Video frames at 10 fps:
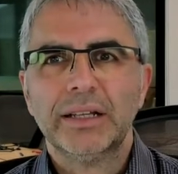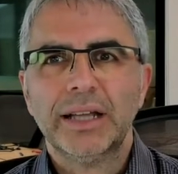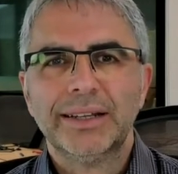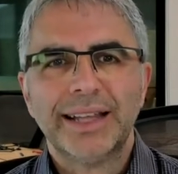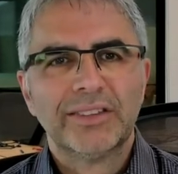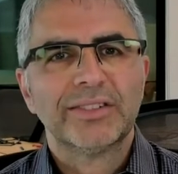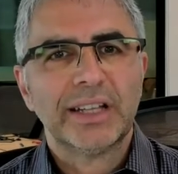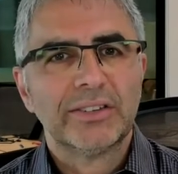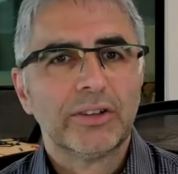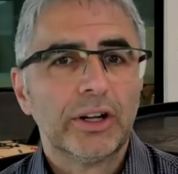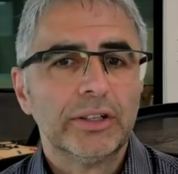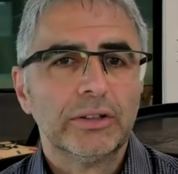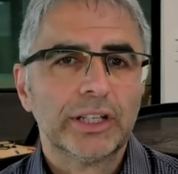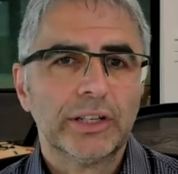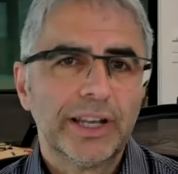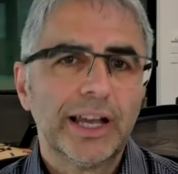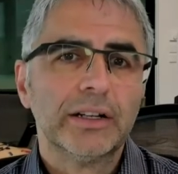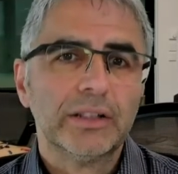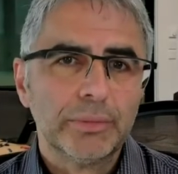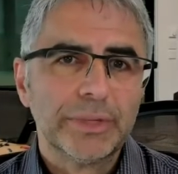that's ideal. Like if you can't
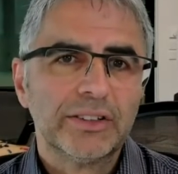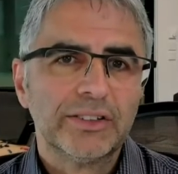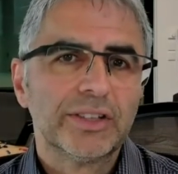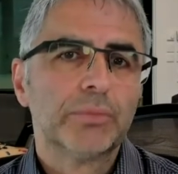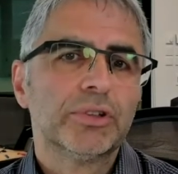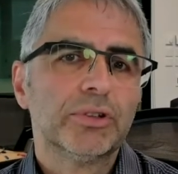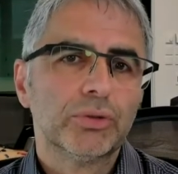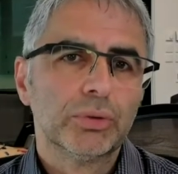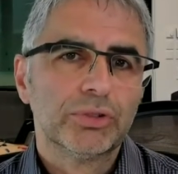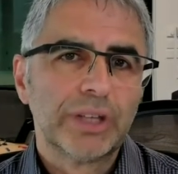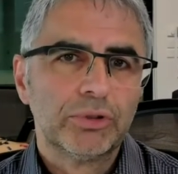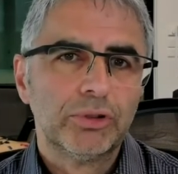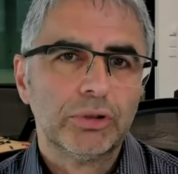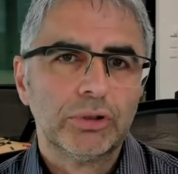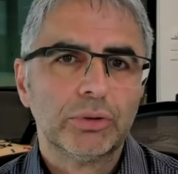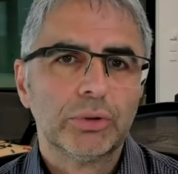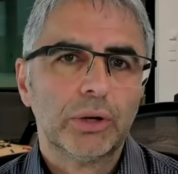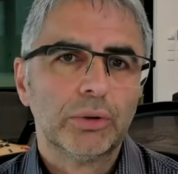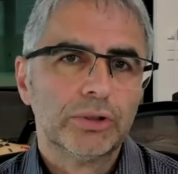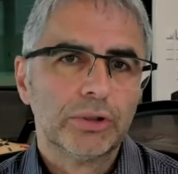eliminate the substance or substitute it to a
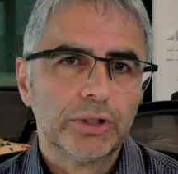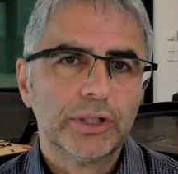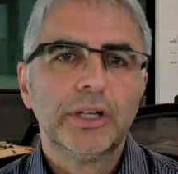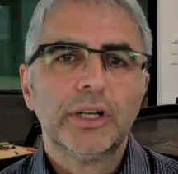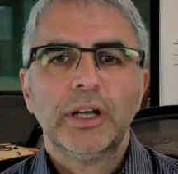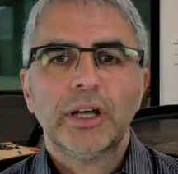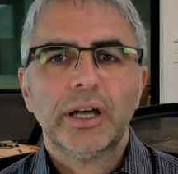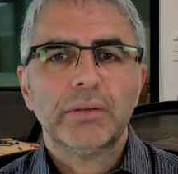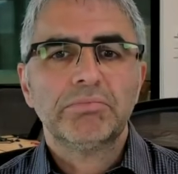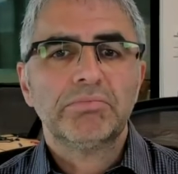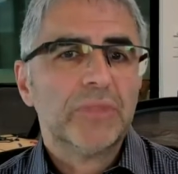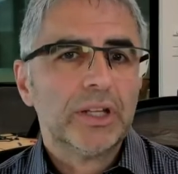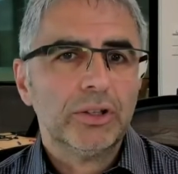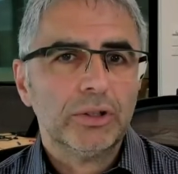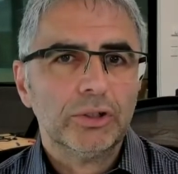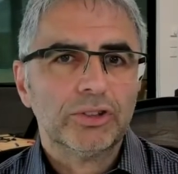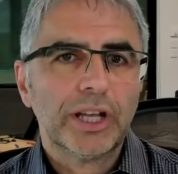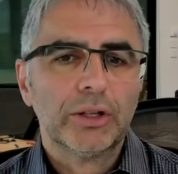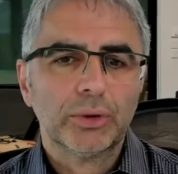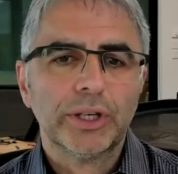lower degree, then you
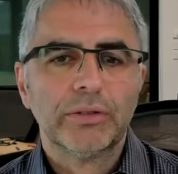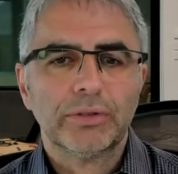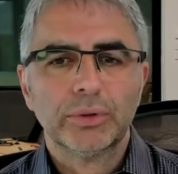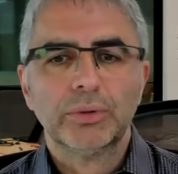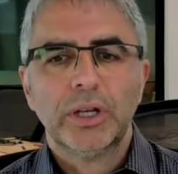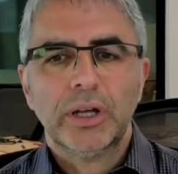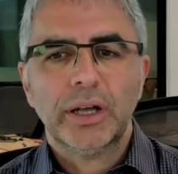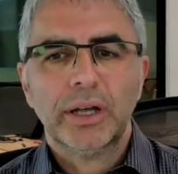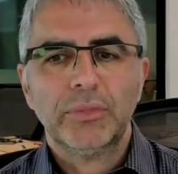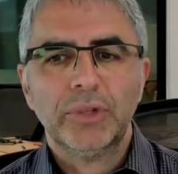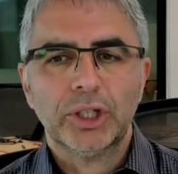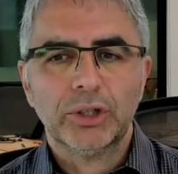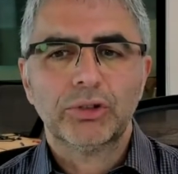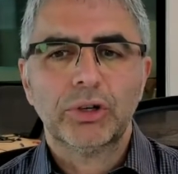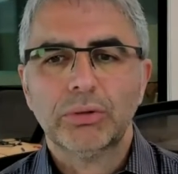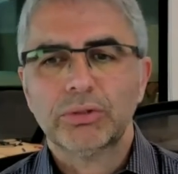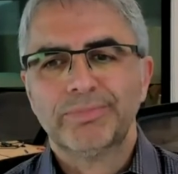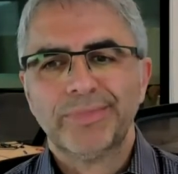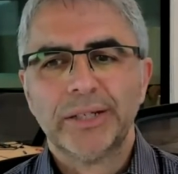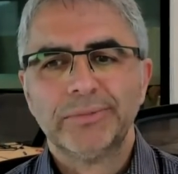start looking through your controls.
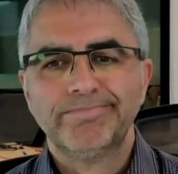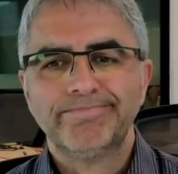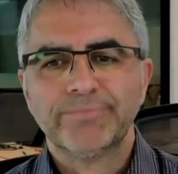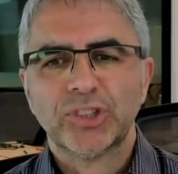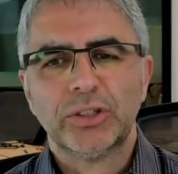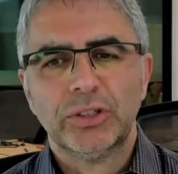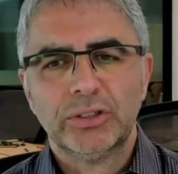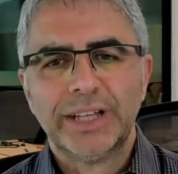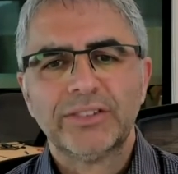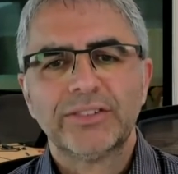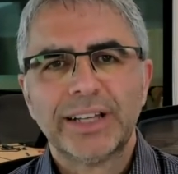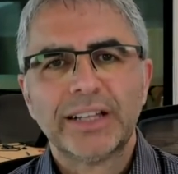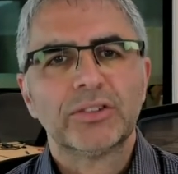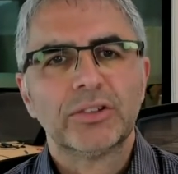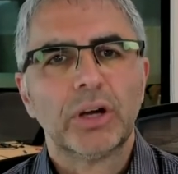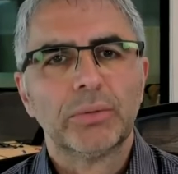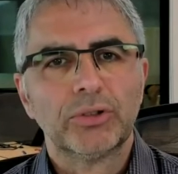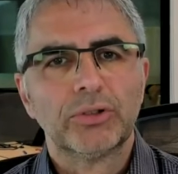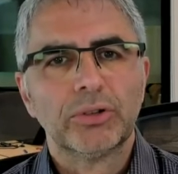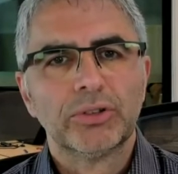That's the type of
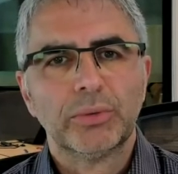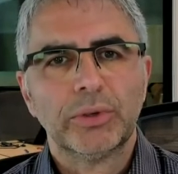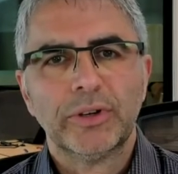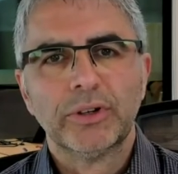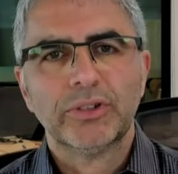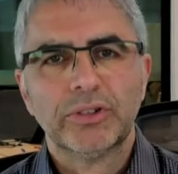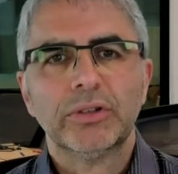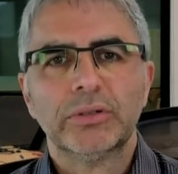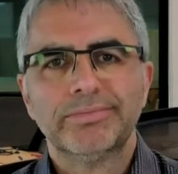controls that we're focusing on.